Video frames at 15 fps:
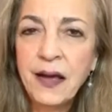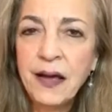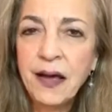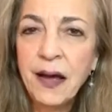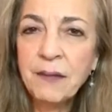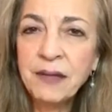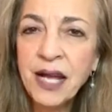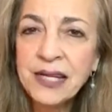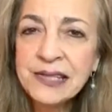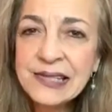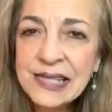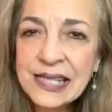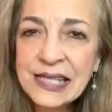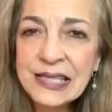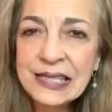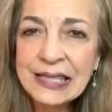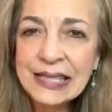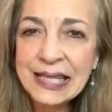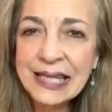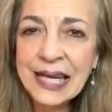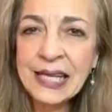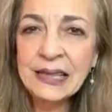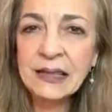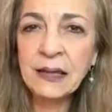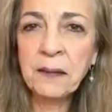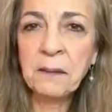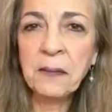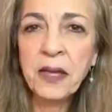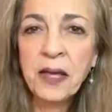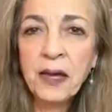I'm not saying negate
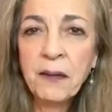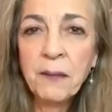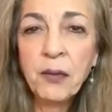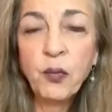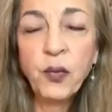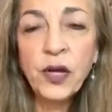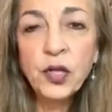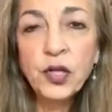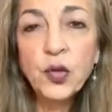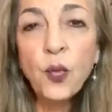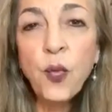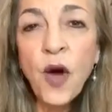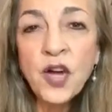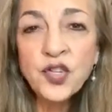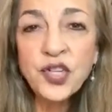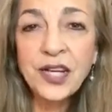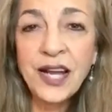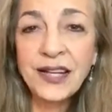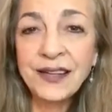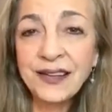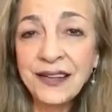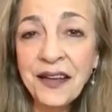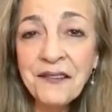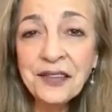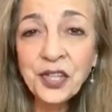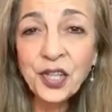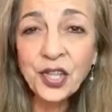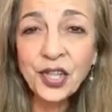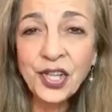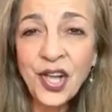them, but when you watch it at 11
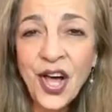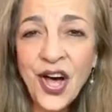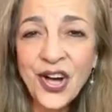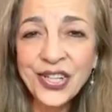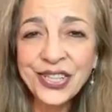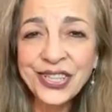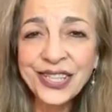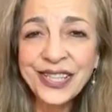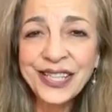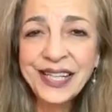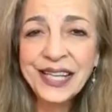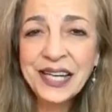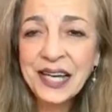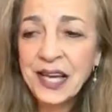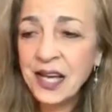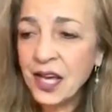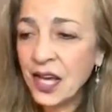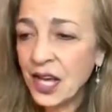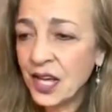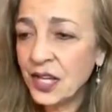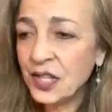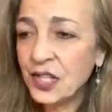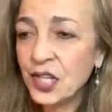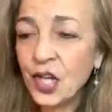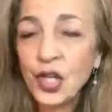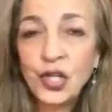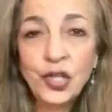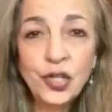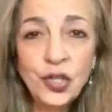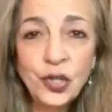o'clock and
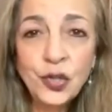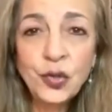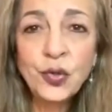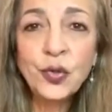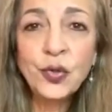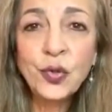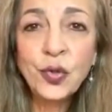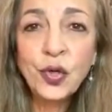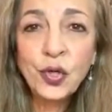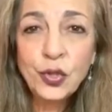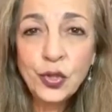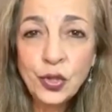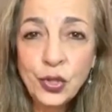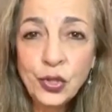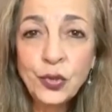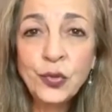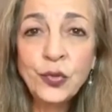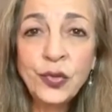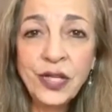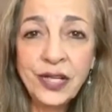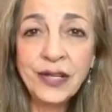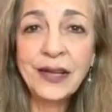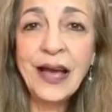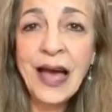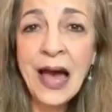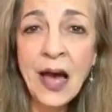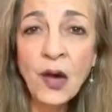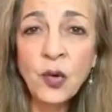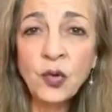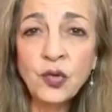you tune it
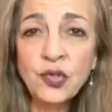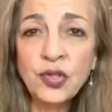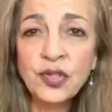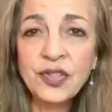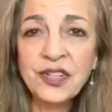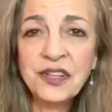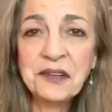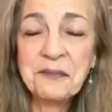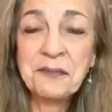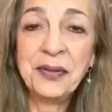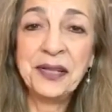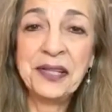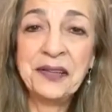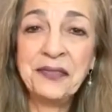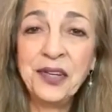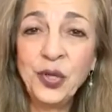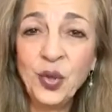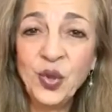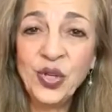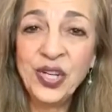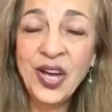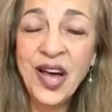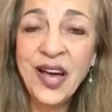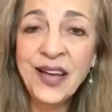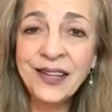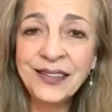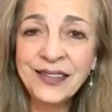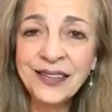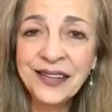out, believe it or not,